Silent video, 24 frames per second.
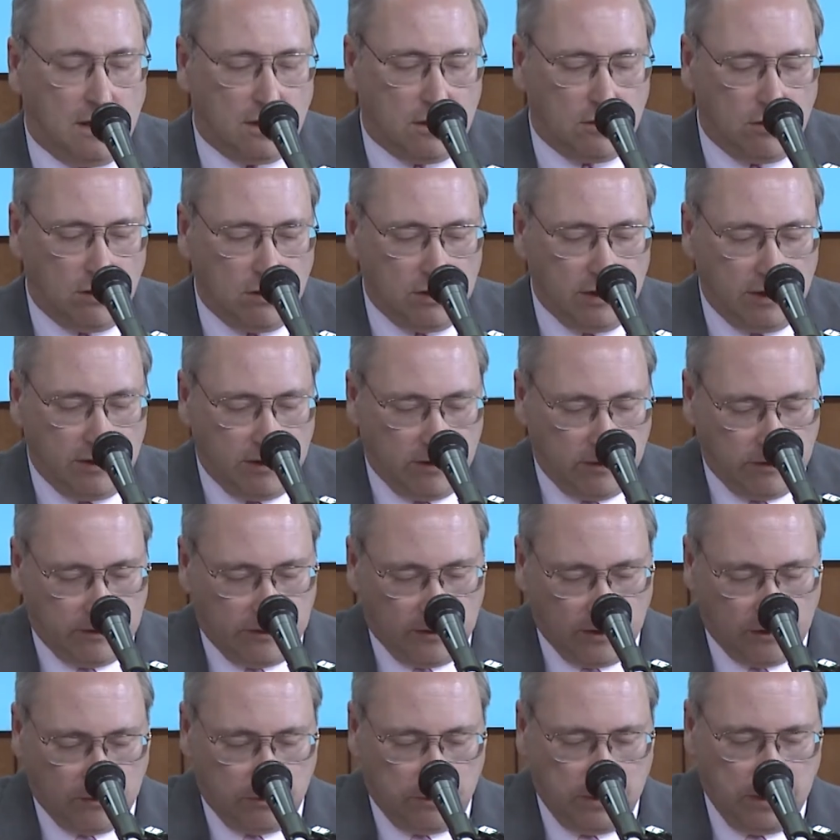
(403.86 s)
Currently, there are
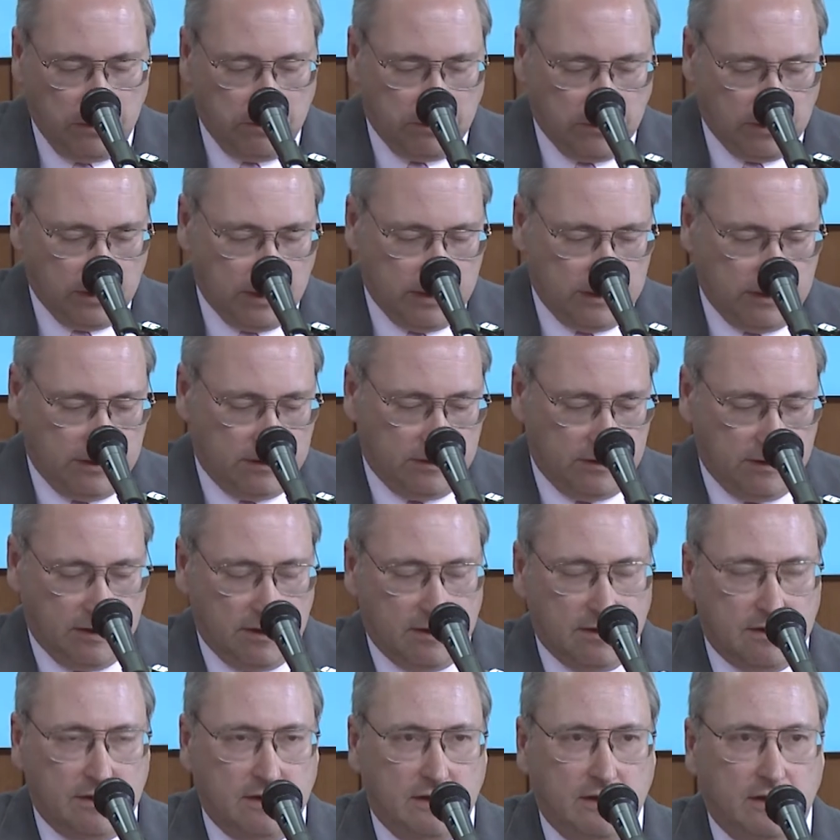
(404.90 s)
6 people
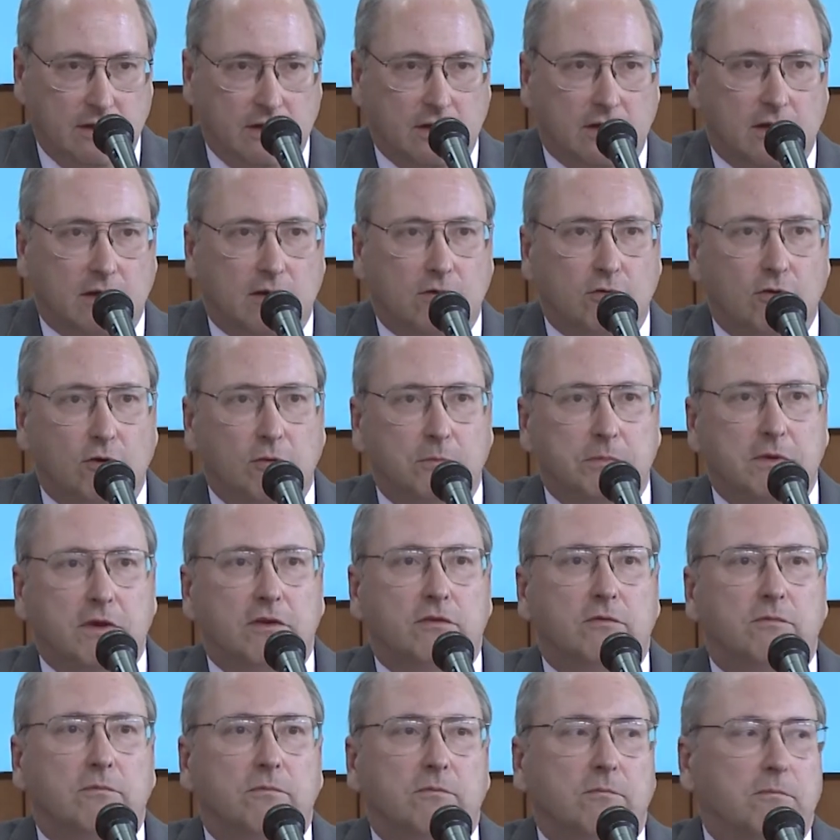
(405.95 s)
on the group
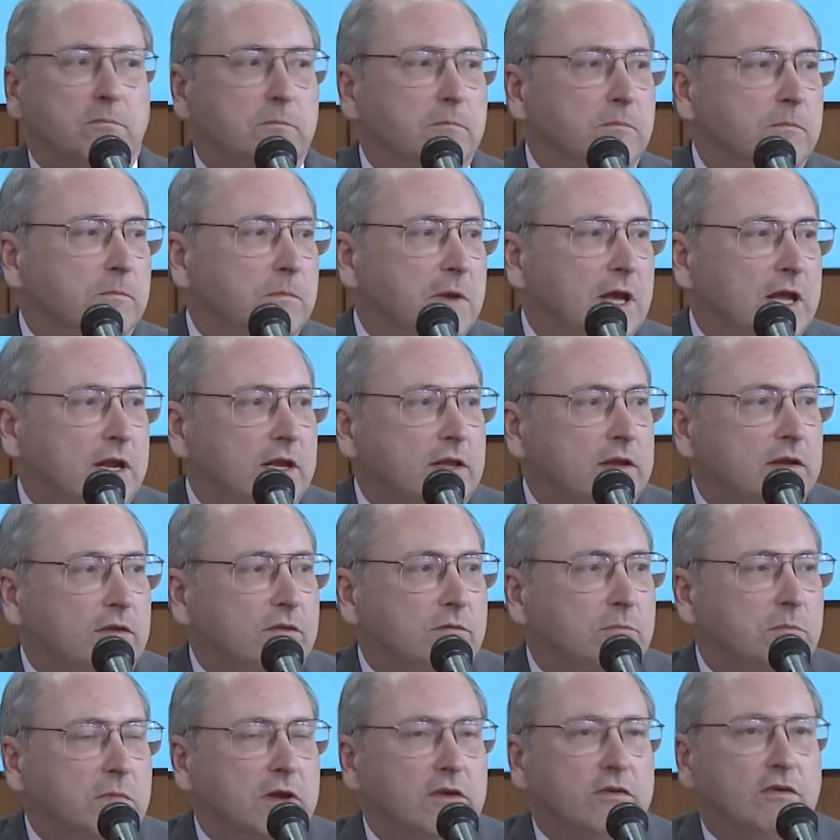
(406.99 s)
that's manning
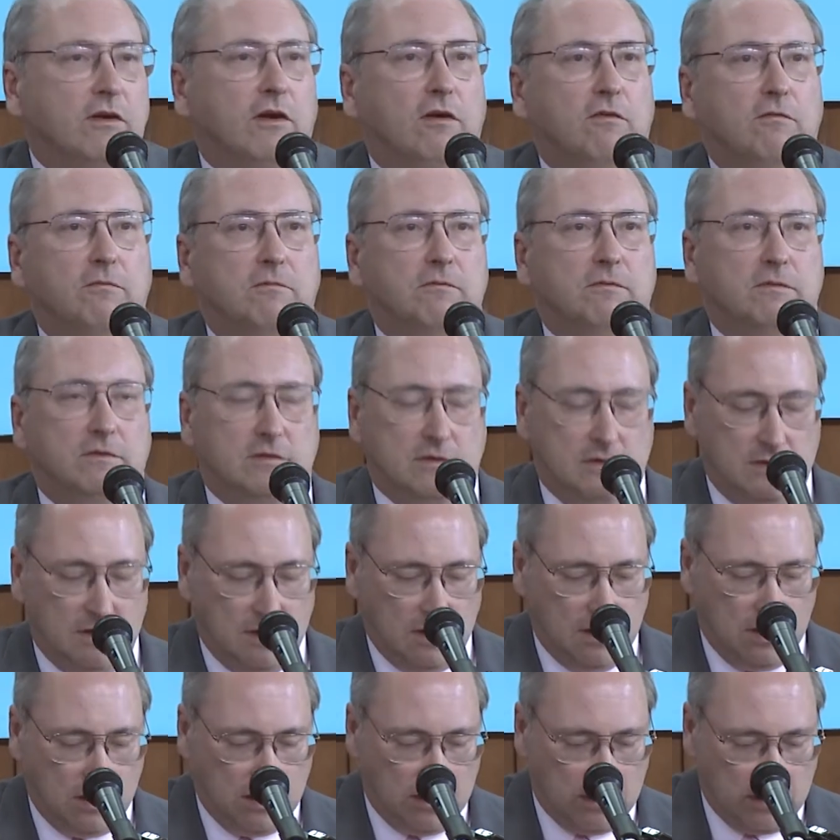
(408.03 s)
this. Myself,
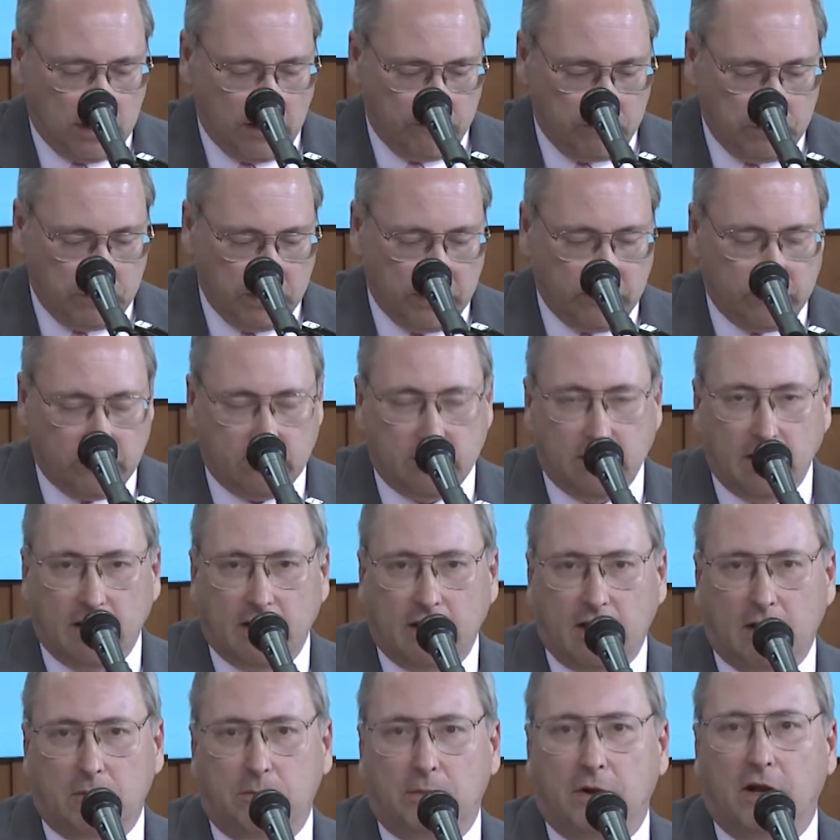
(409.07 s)
I've basically
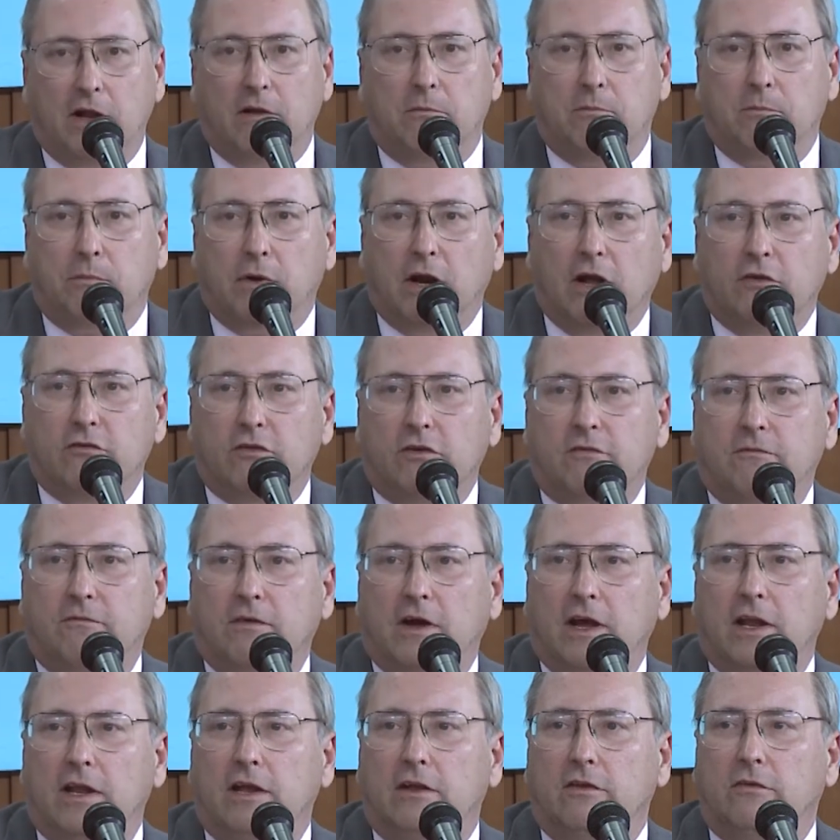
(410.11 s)
got a project
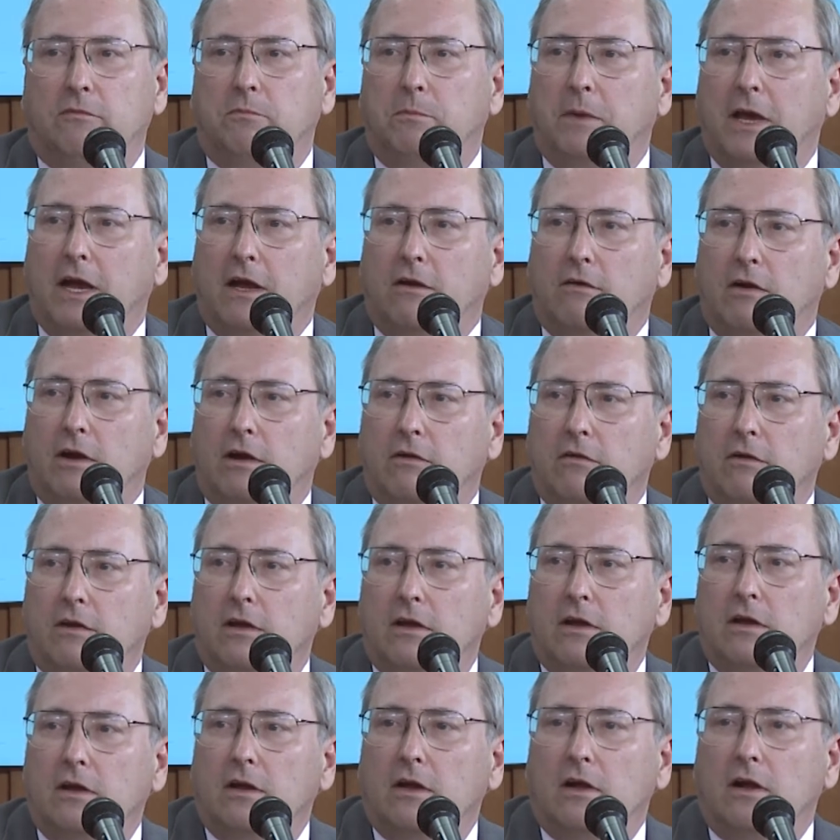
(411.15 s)
finance background.
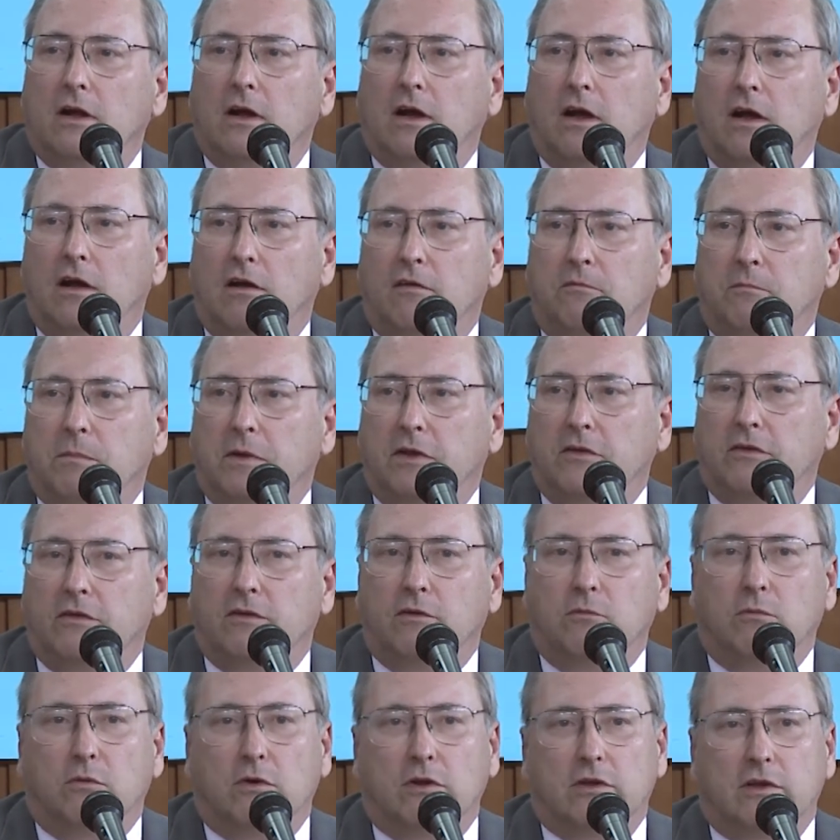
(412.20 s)
I've basically
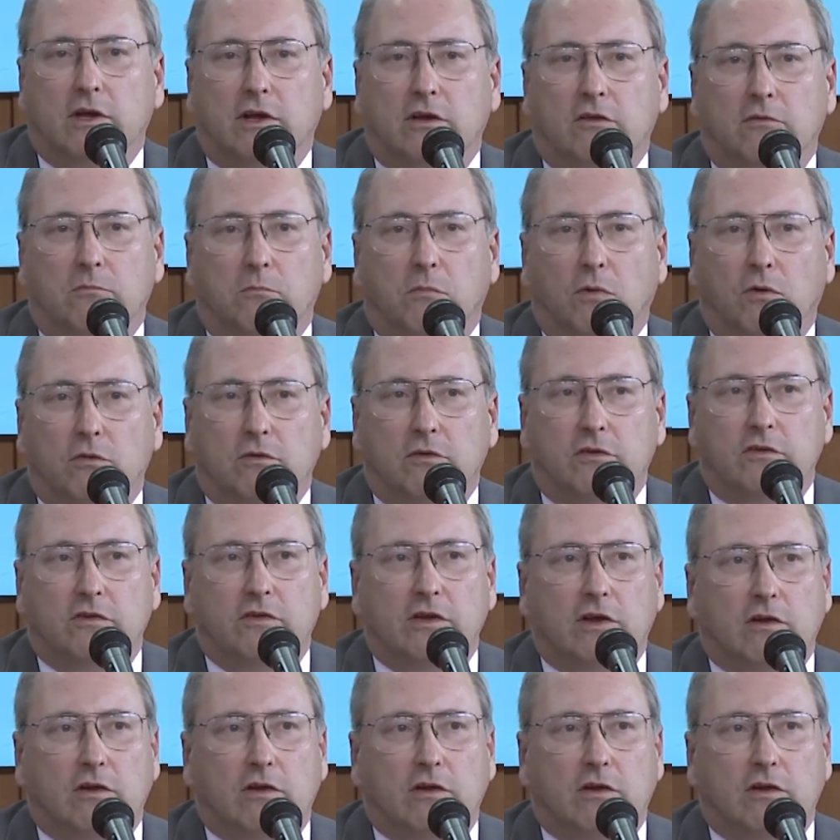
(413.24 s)
worked on molten